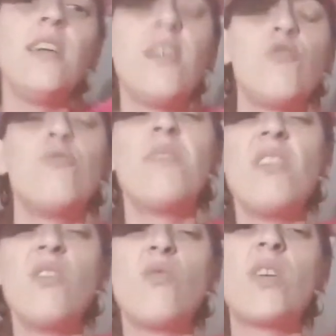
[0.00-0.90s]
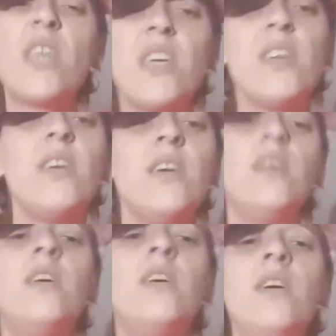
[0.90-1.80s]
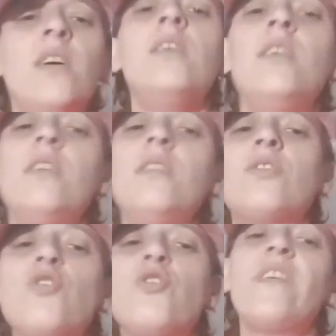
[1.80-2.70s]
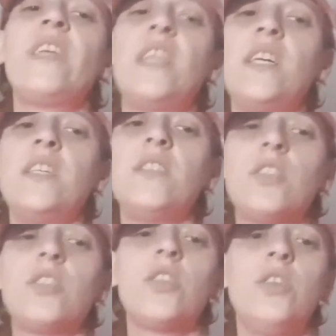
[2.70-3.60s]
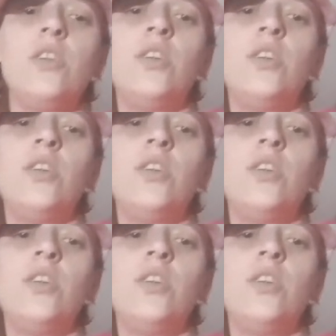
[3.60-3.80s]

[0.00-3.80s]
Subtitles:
And I hope that you're okay. It's not very nice.